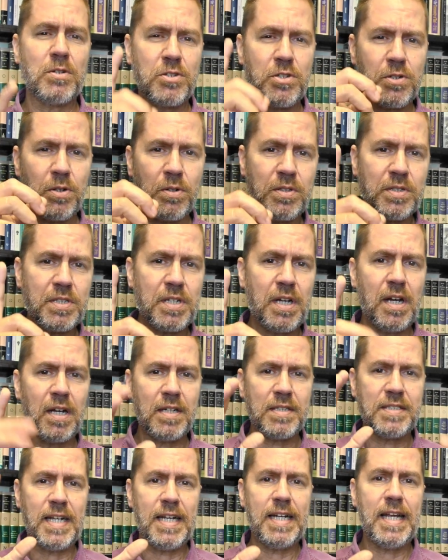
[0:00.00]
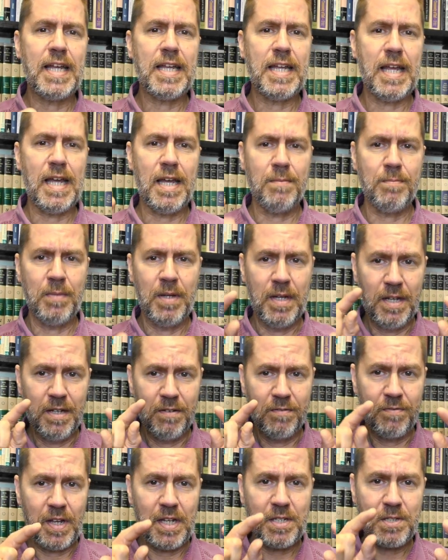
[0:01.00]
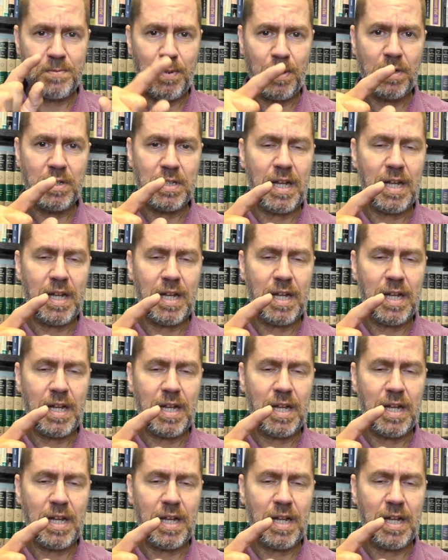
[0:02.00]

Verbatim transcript: Short Talk, 10 a.m., Facebook